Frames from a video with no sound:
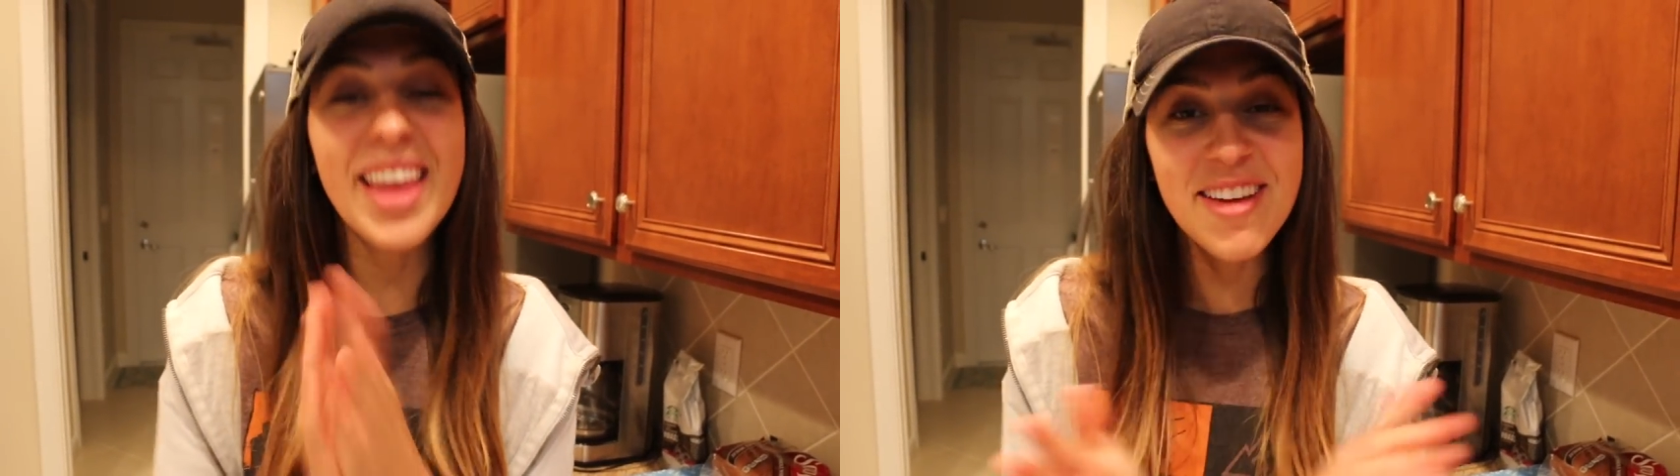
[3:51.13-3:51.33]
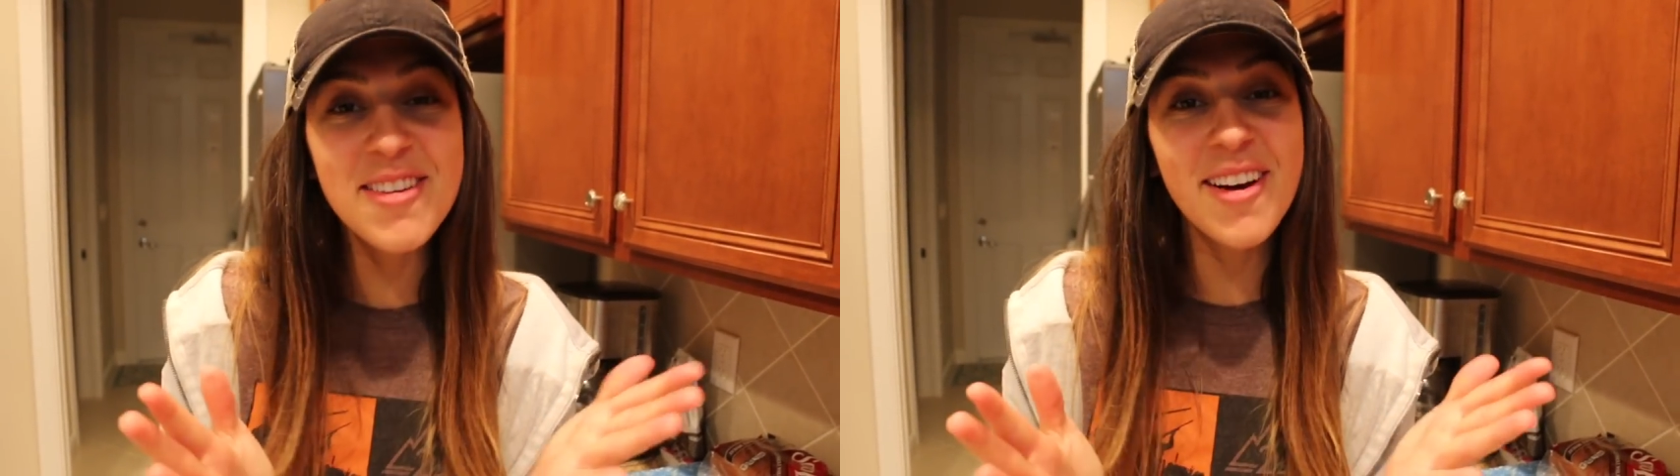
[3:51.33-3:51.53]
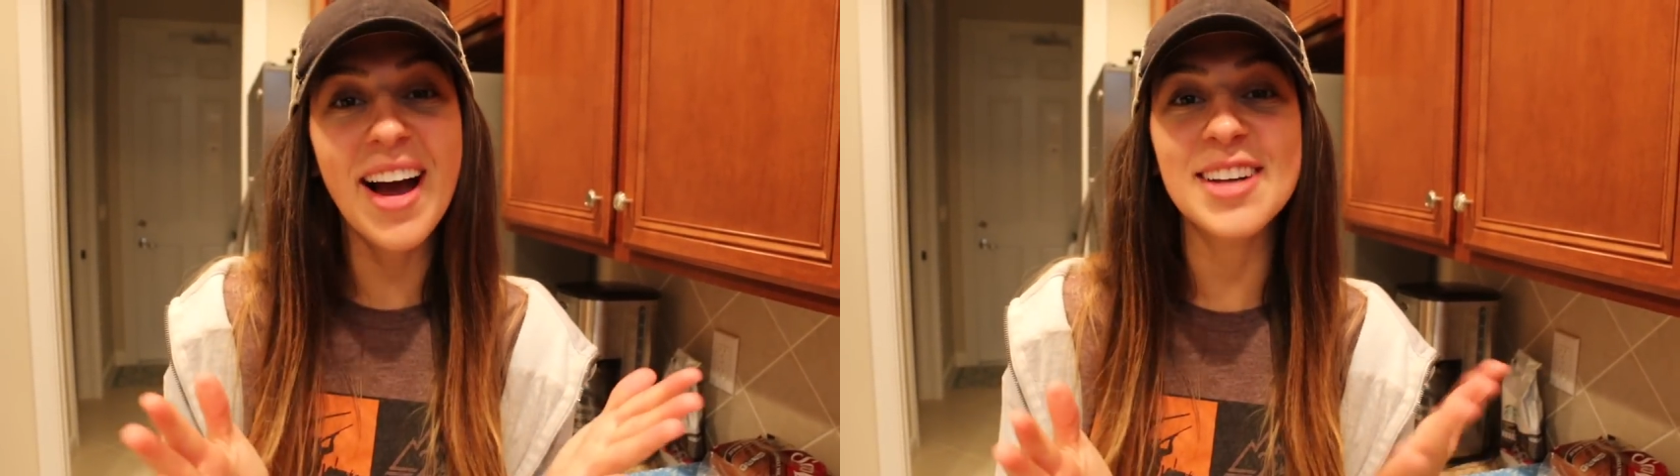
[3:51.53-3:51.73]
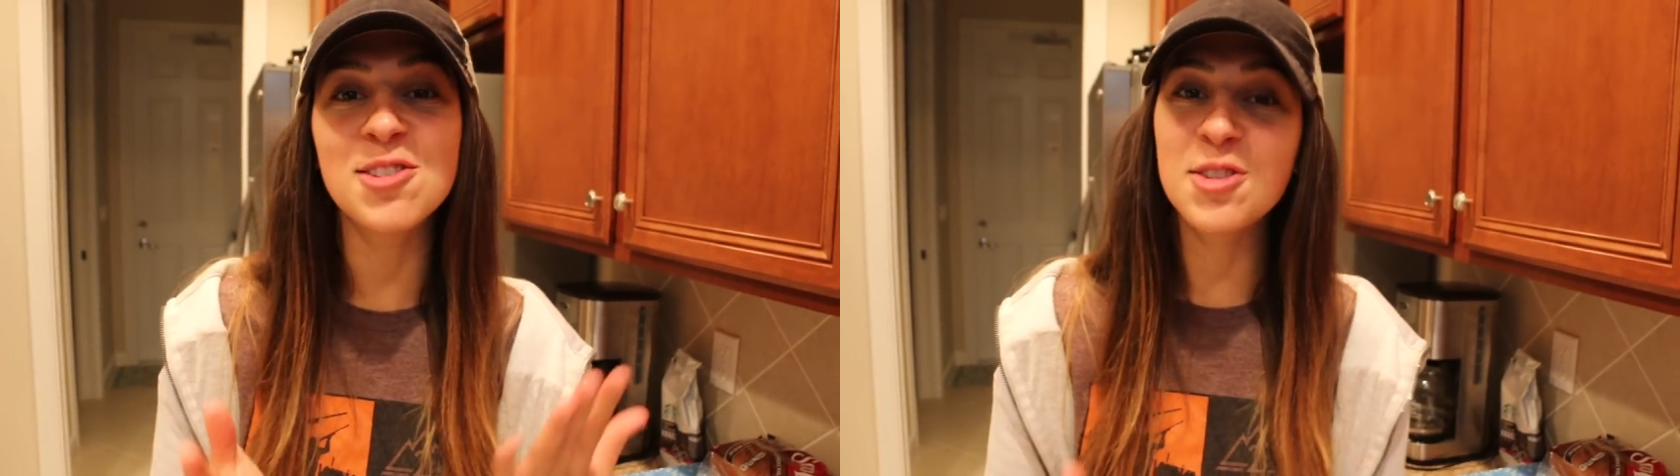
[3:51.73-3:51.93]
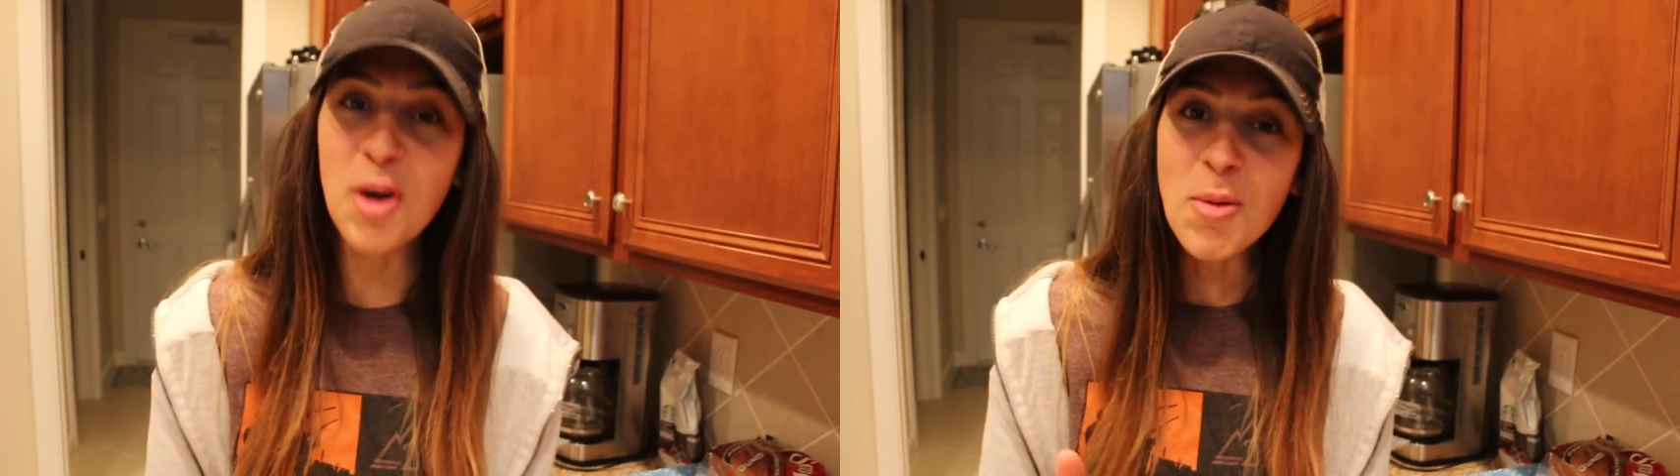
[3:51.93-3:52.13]
Thank you
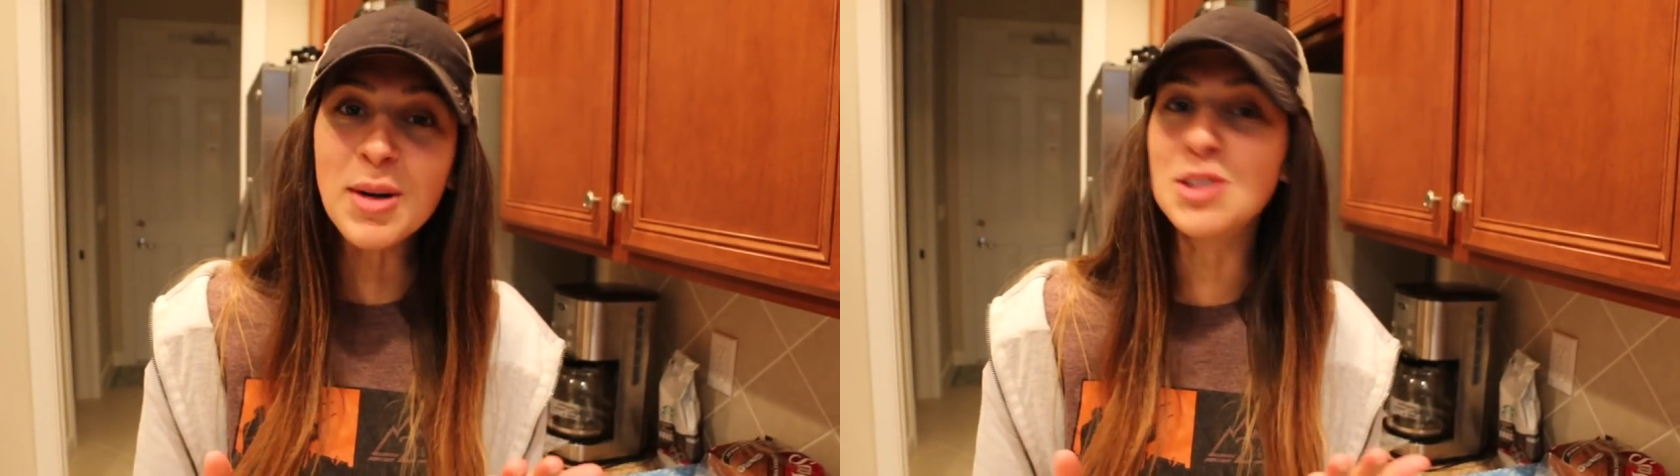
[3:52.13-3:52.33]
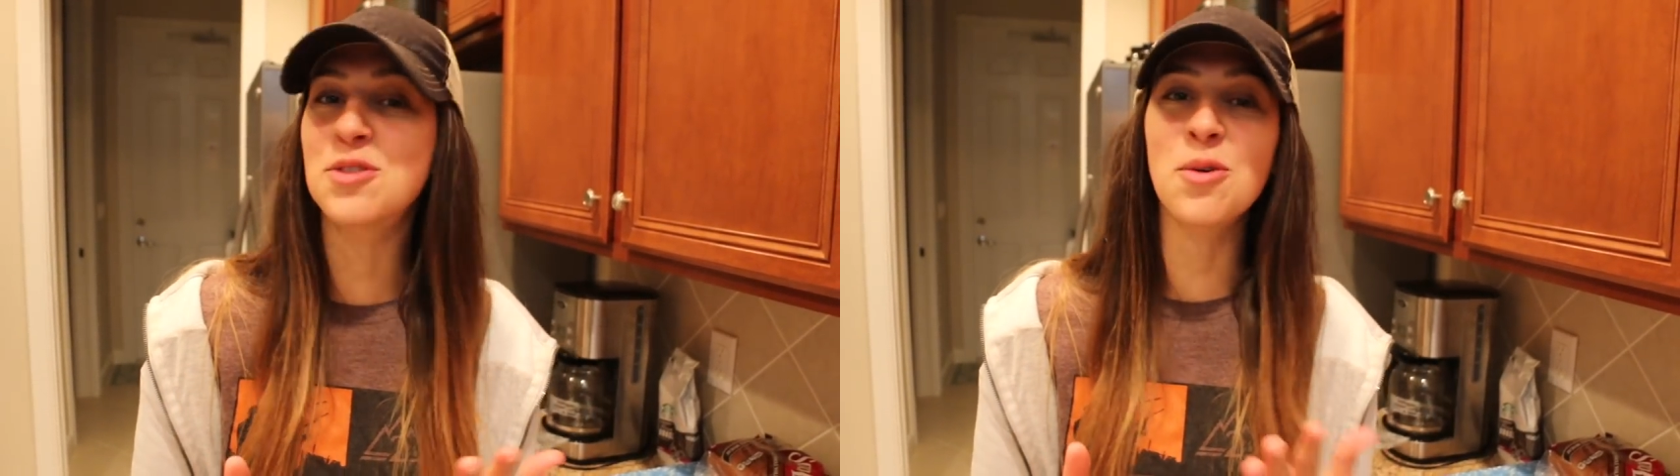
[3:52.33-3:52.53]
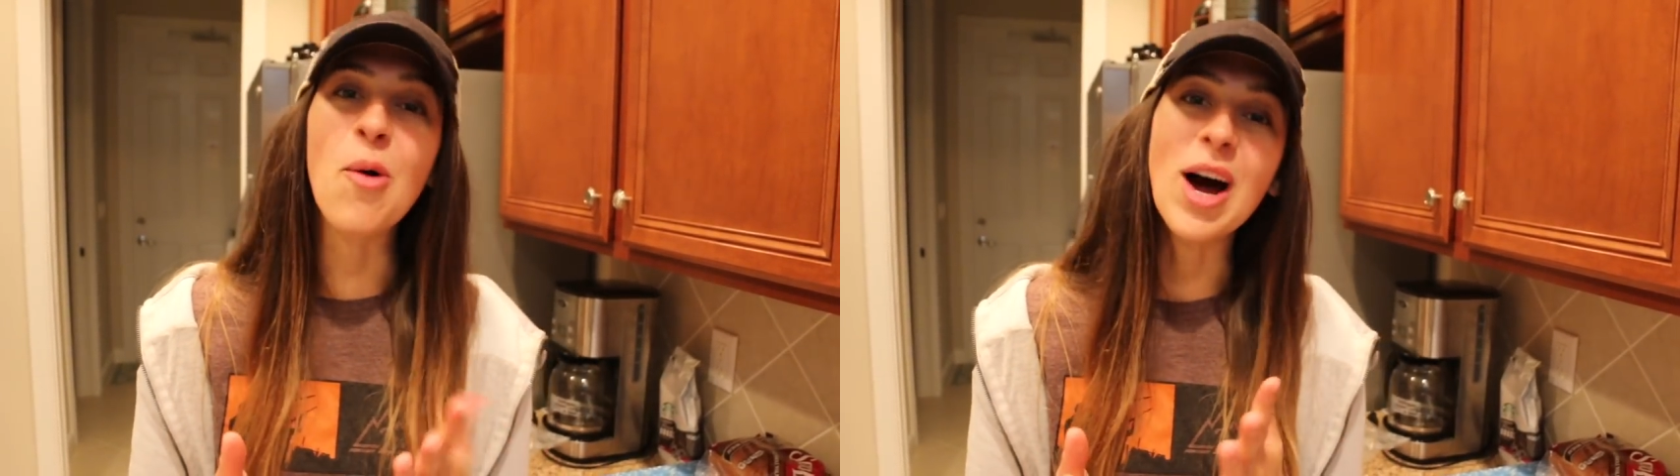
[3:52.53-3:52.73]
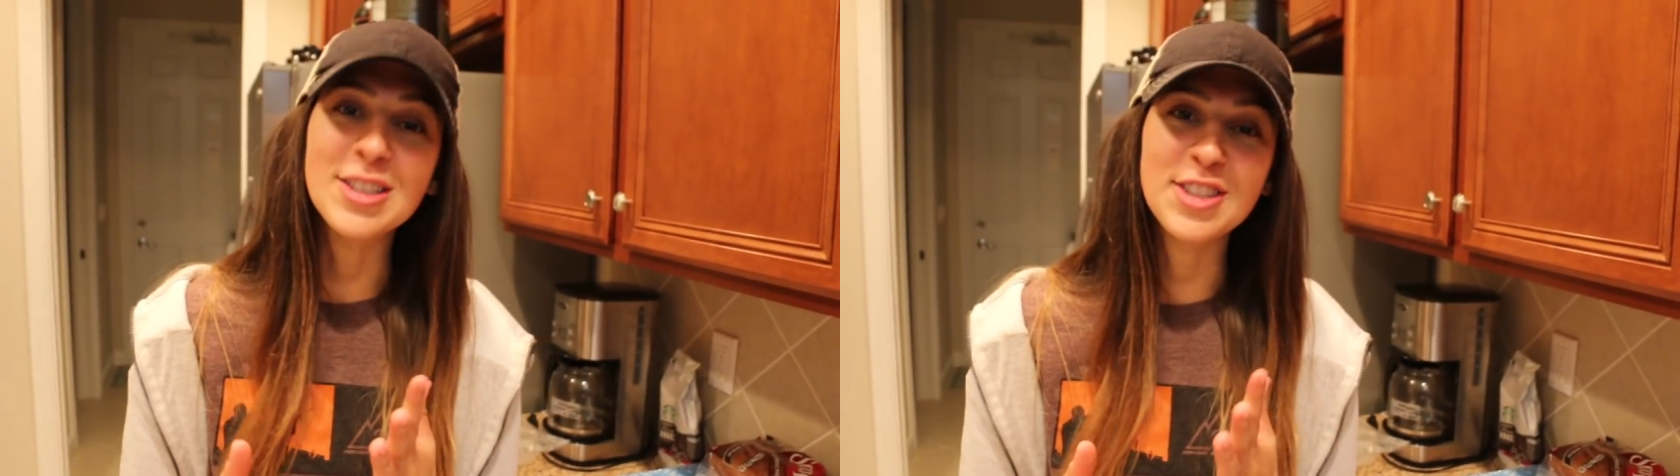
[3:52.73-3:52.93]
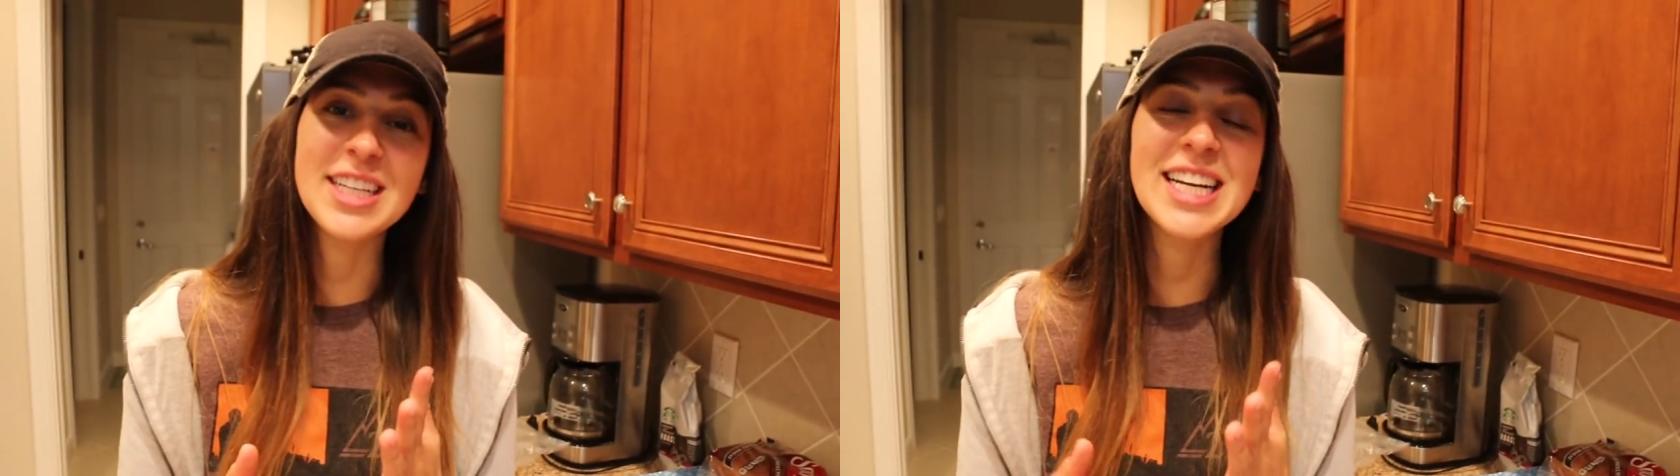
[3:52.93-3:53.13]
guys so much for
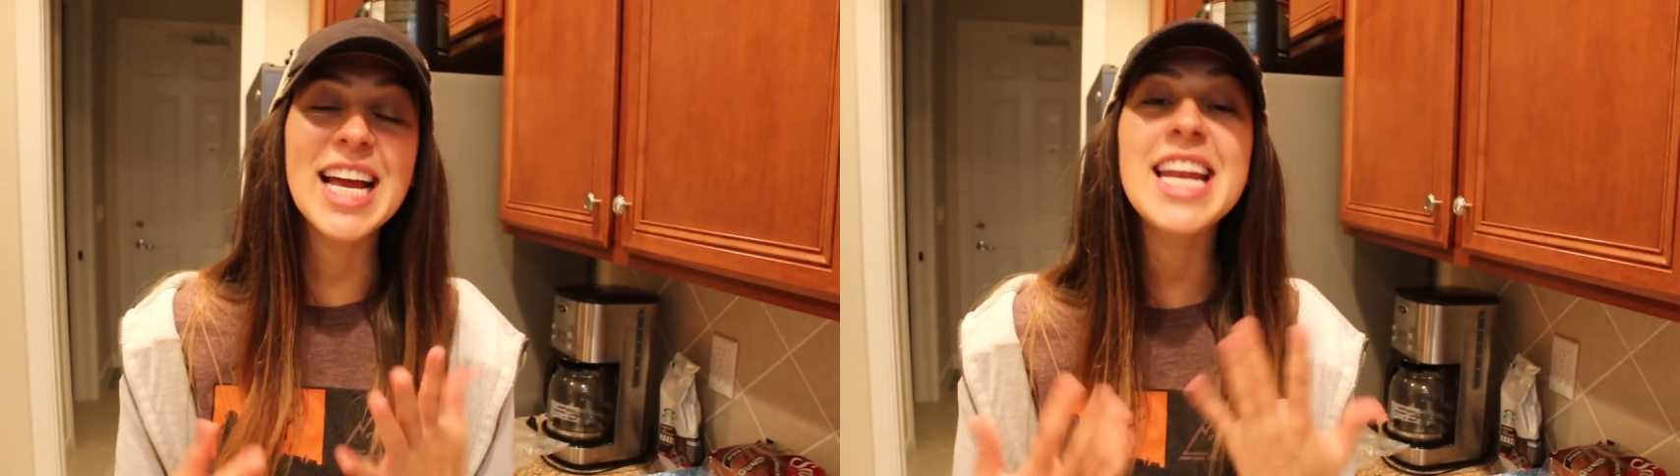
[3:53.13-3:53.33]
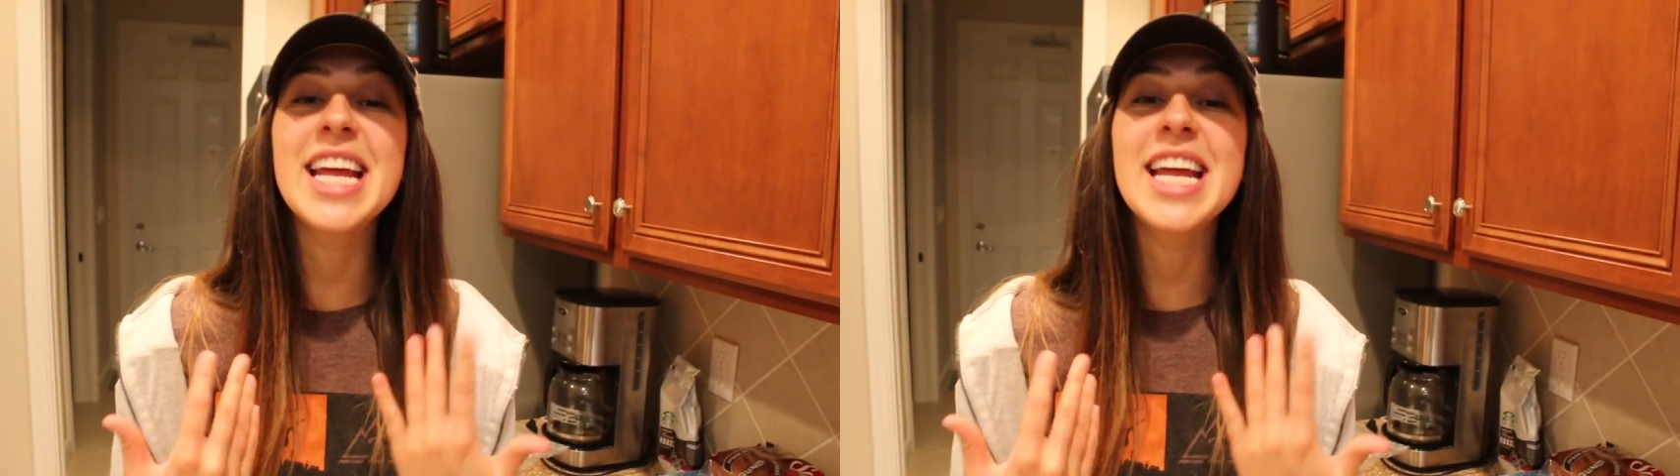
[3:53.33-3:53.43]
watching.